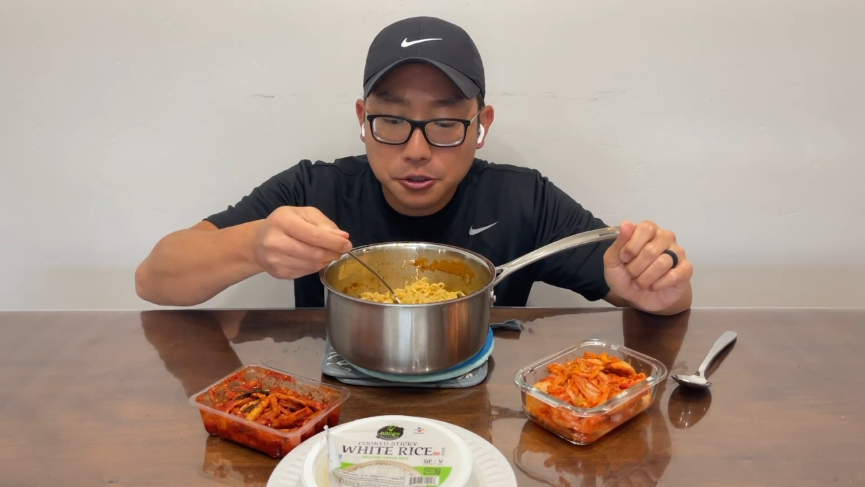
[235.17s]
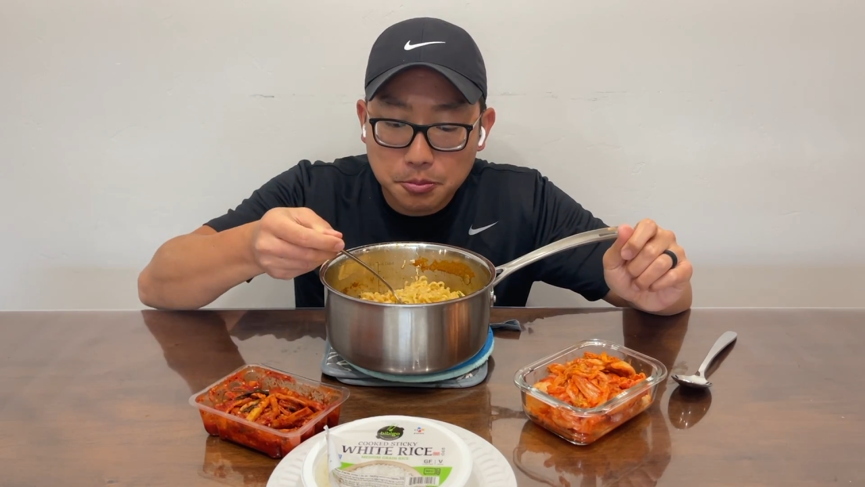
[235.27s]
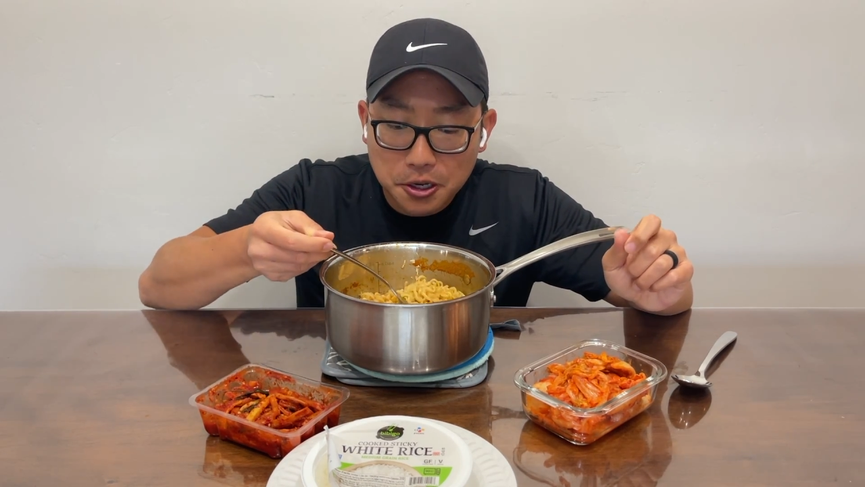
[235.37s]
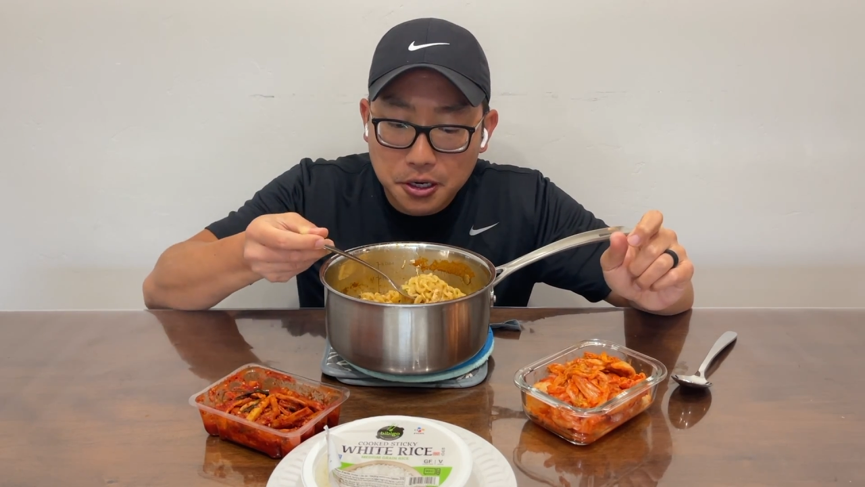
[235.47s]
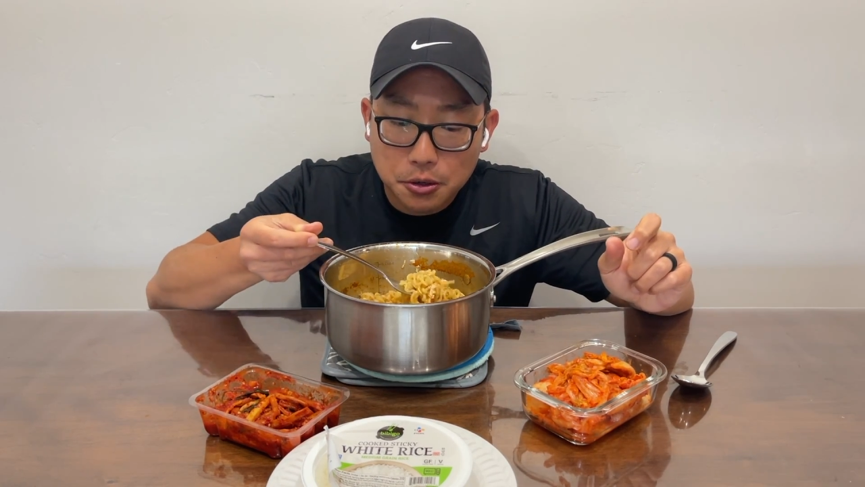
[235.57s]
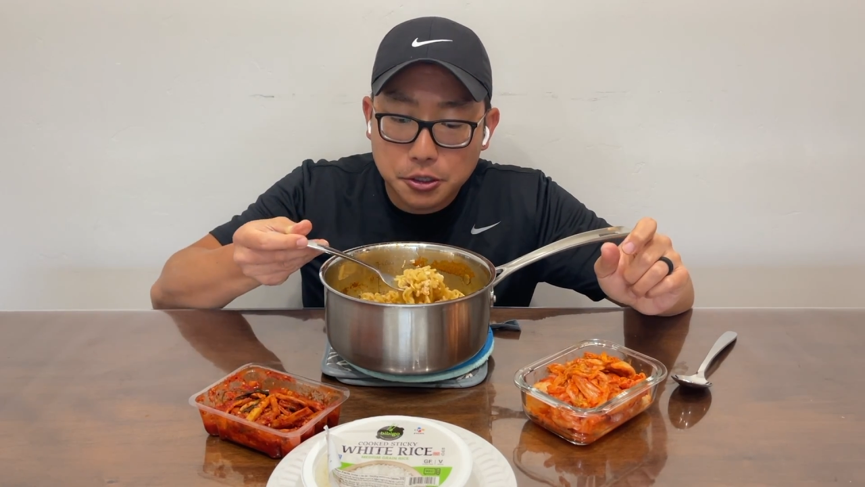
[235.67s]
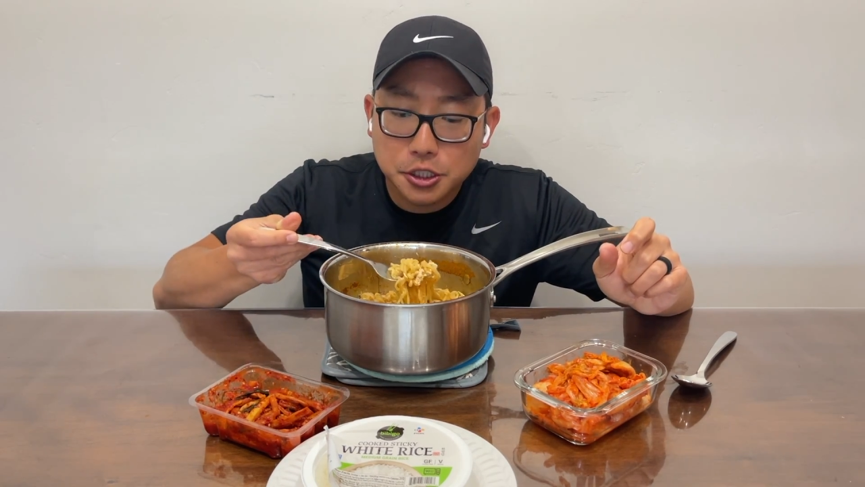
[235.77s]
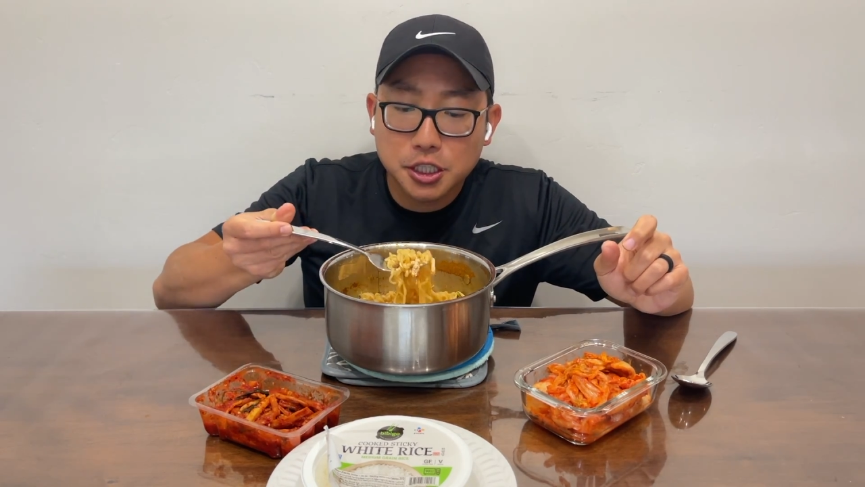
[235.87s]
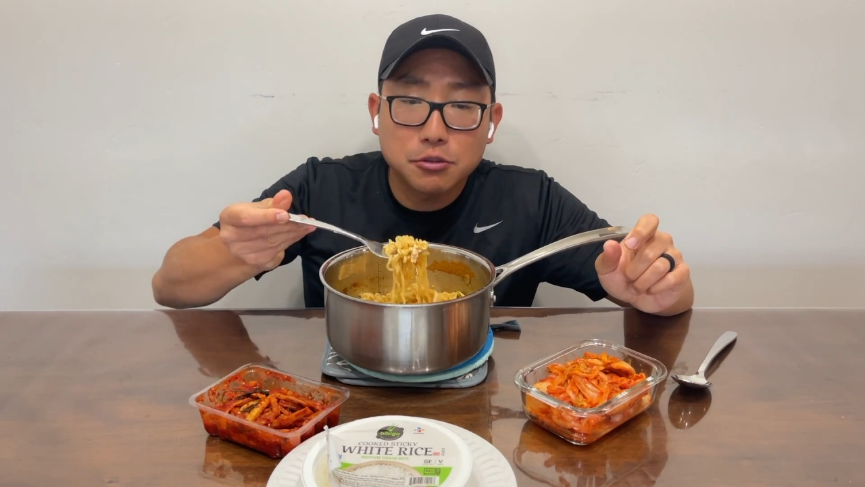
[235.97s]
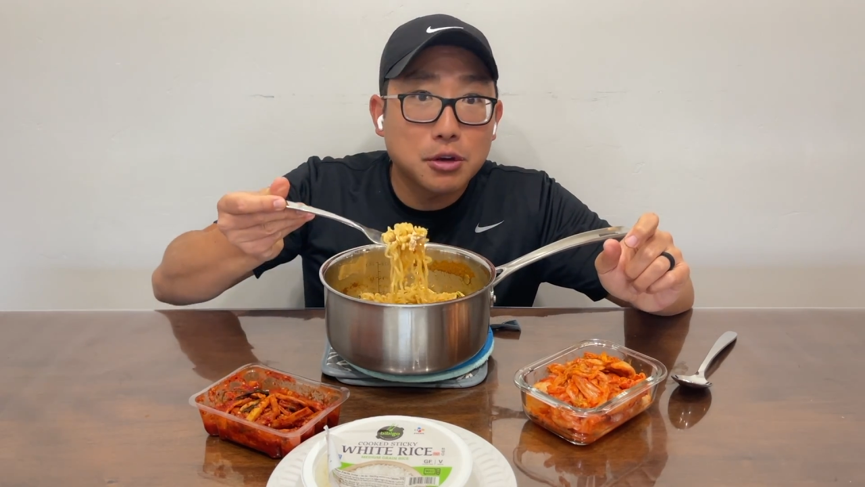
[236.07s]
burger or
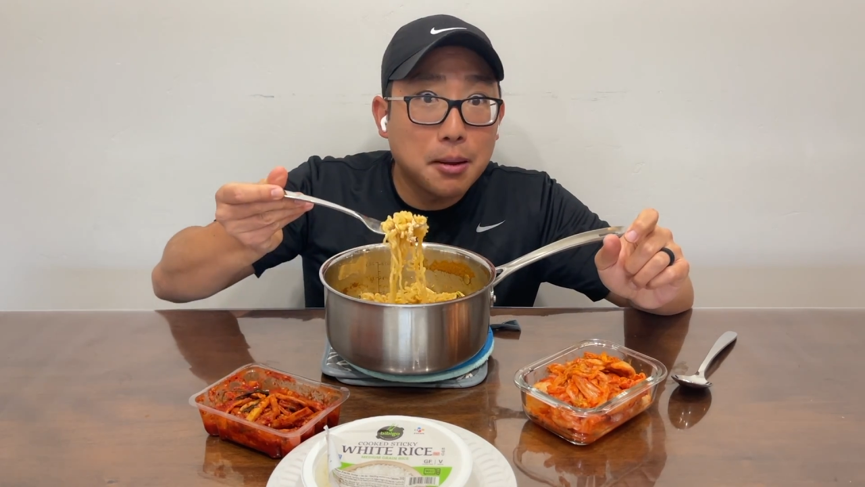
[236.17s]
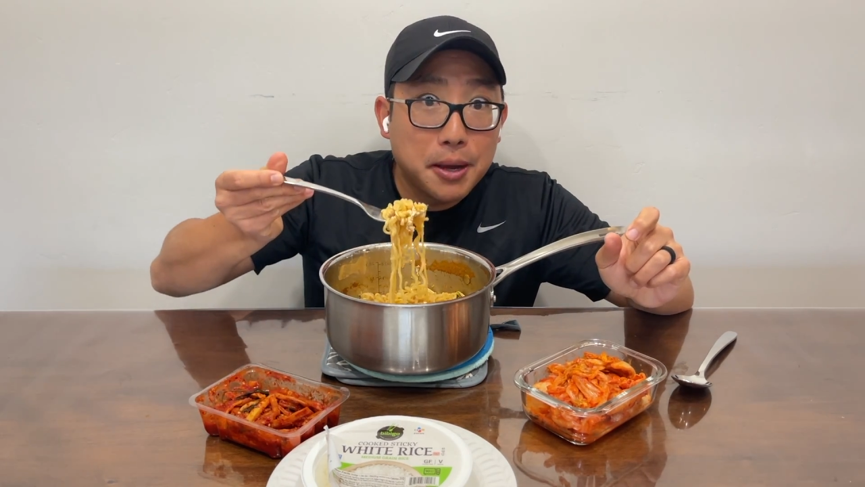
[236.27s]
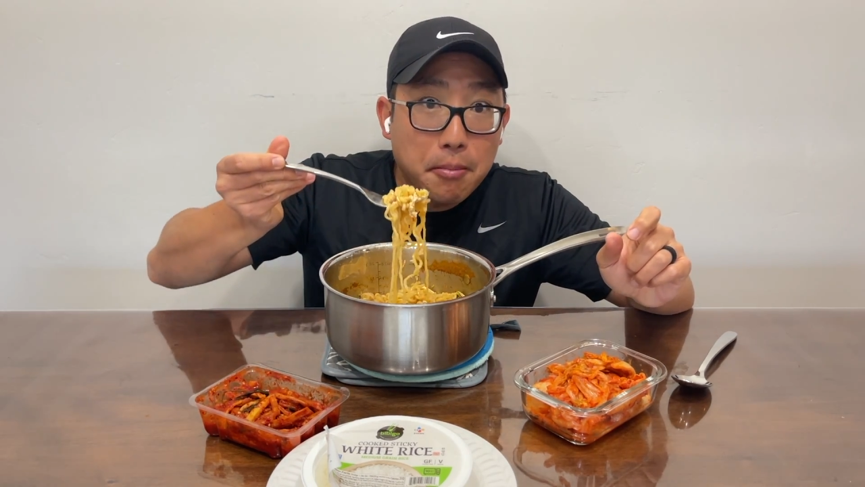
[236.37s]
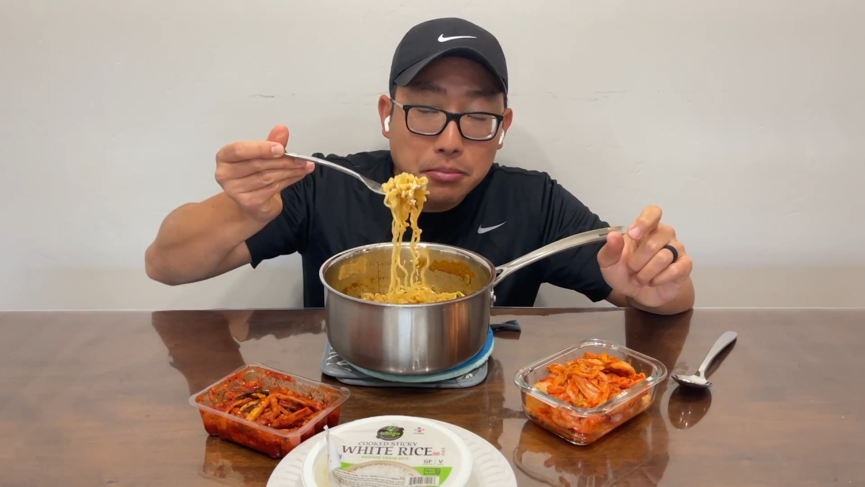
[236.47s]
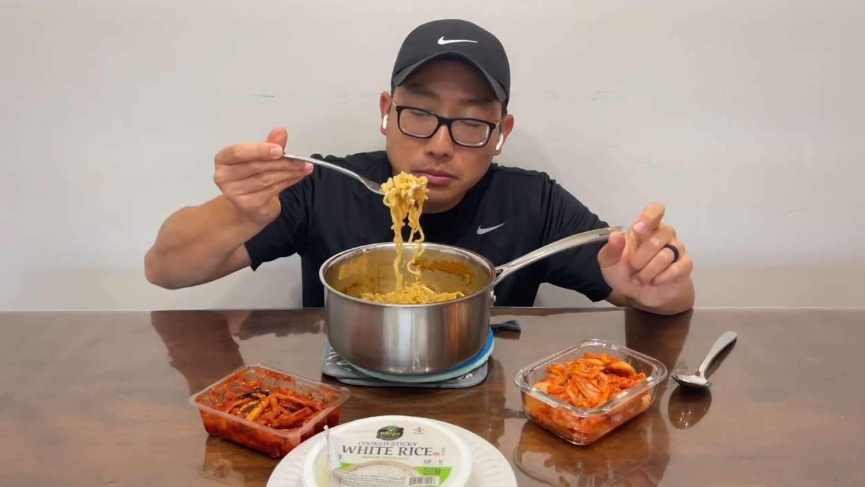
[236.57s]
Shin Ramen